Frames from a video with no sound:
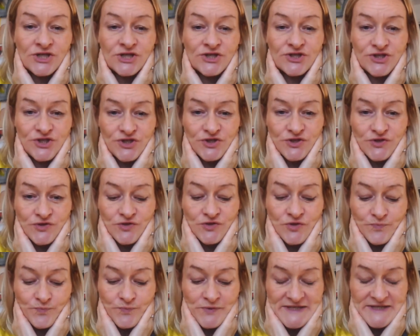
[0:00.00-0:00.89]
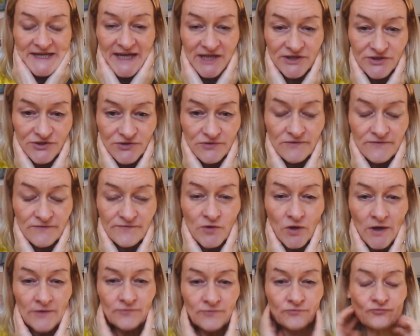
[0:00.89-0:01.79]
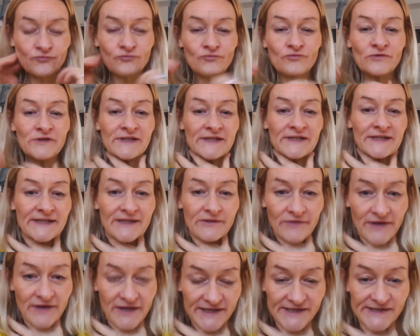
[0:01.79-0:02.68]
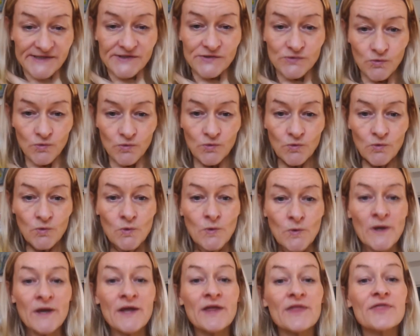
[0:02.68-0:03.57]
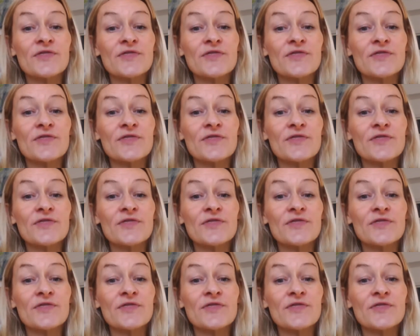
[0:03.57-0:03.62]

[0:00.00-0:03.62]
to pretend you've got a really, really sore